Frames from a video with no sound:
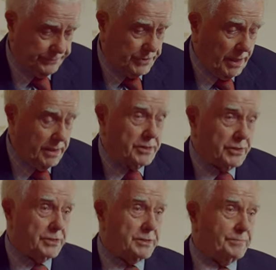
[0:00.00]

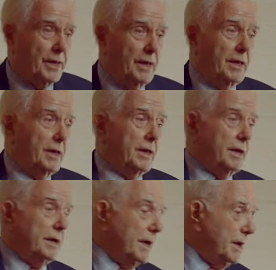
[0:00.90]
Titus.
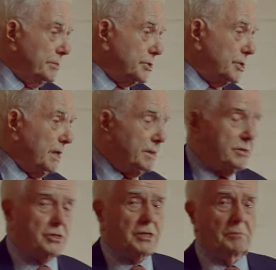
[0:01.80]
I was saying
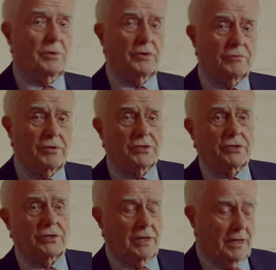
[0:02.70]
to someone
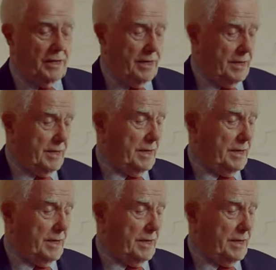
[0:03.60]
recently